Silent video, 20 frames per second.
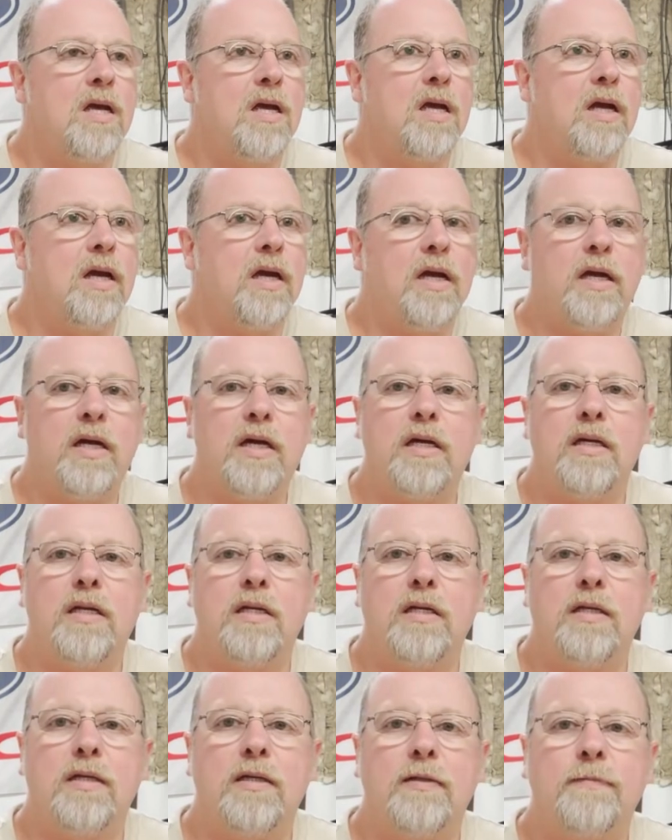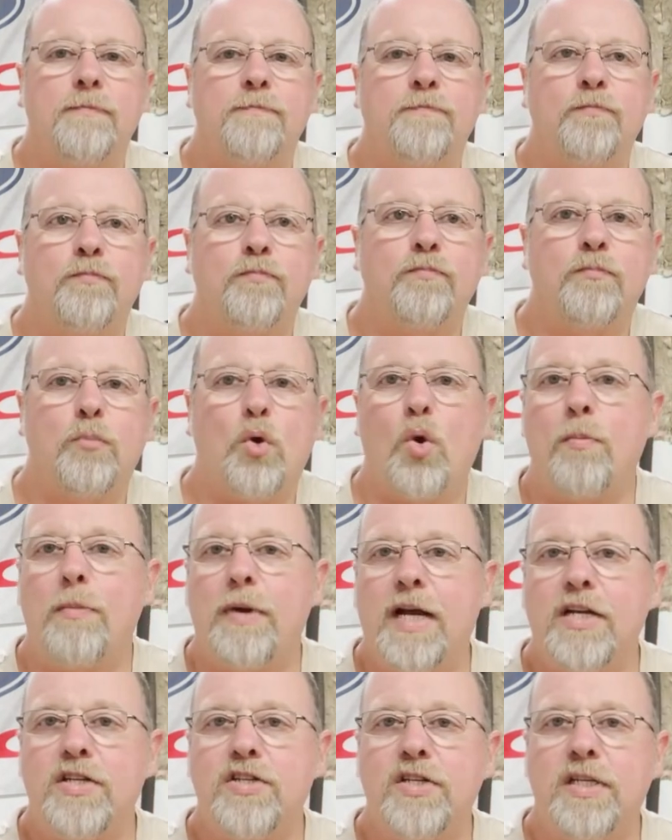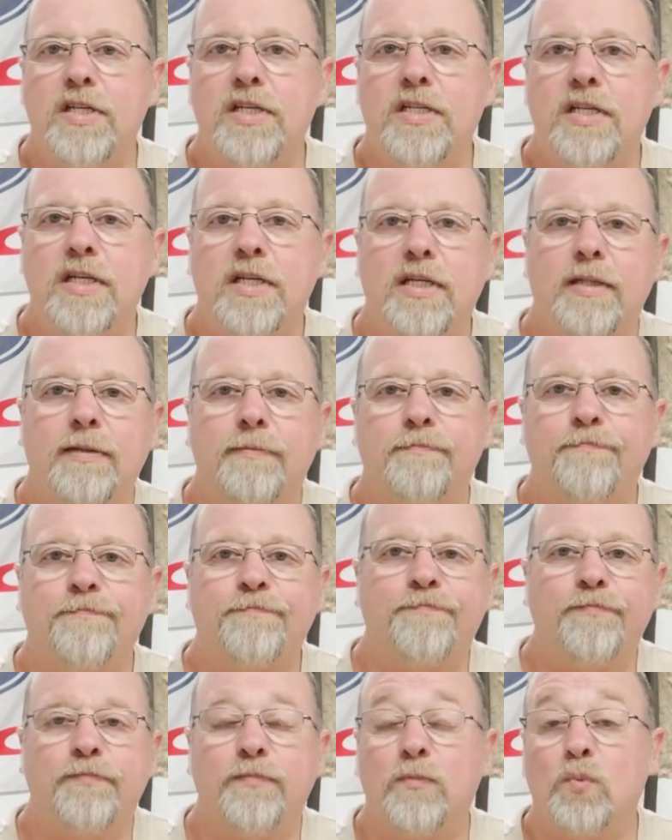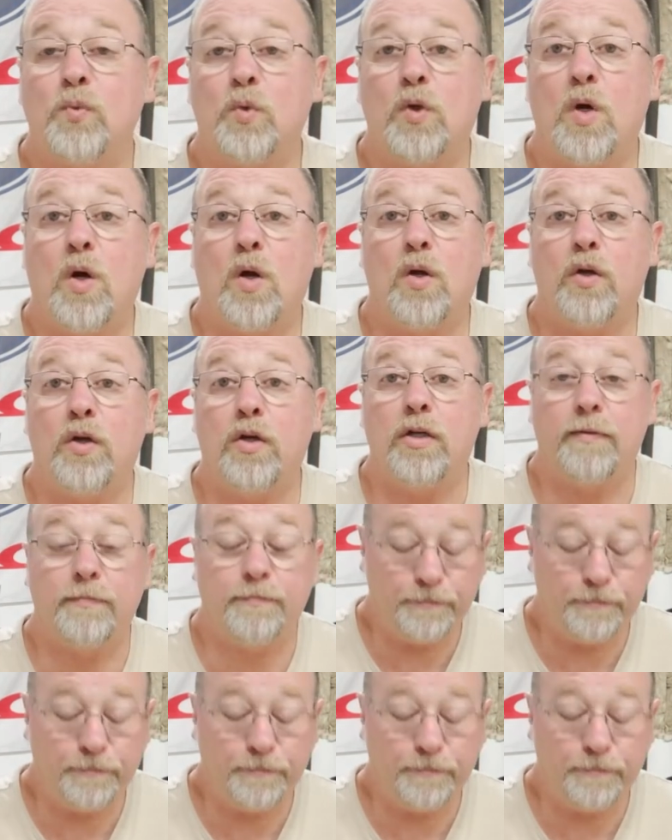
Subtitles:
and port match the intake. We'll call it good.